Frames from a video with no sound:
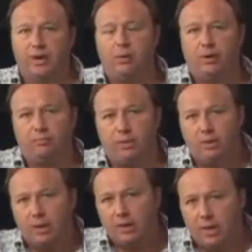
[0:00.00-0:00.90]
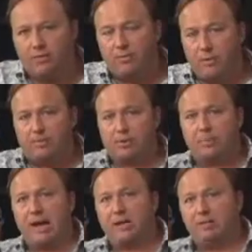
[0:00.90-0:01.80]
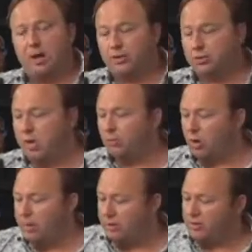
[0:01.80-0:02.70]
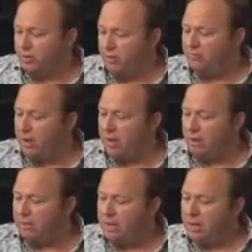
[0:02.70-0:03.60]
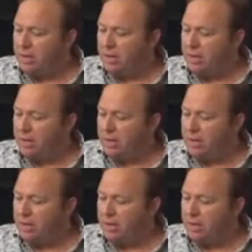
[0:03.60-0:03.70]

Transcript: and I want to get it from your perspective and also talk more about your 3-volume